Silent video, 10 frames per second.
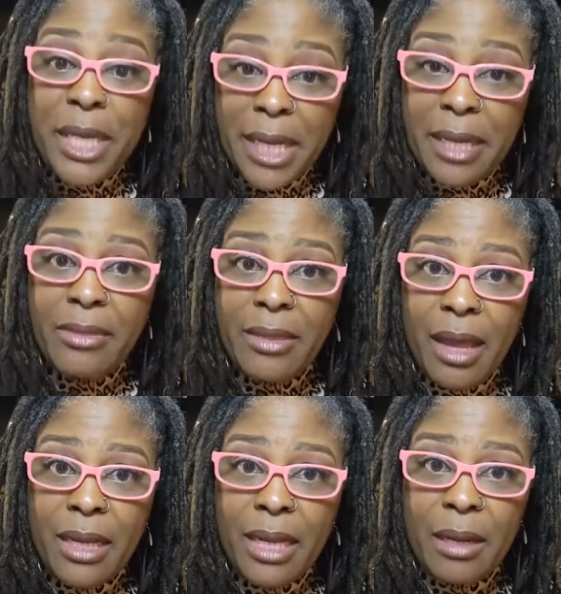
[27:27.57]
get it
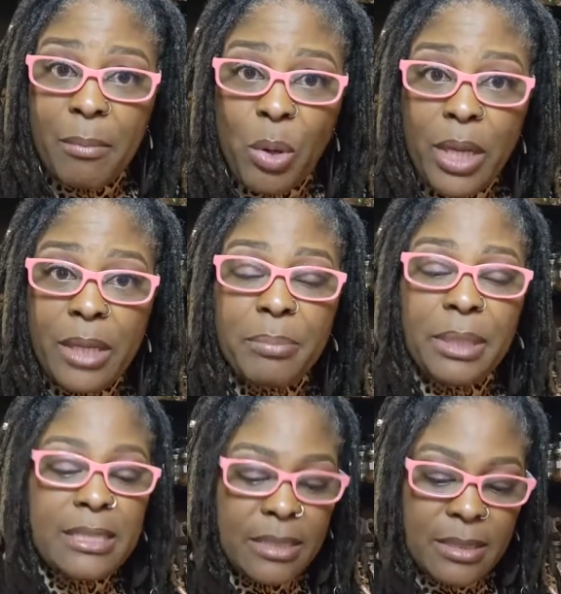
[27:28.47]
uh, get it broken in
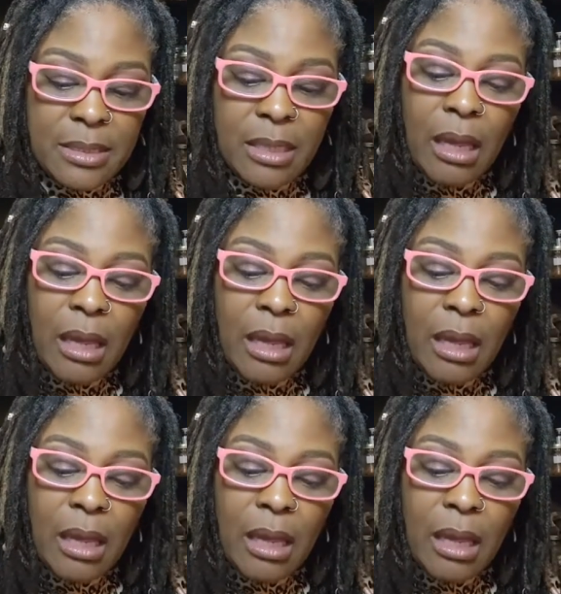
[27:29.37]
pieces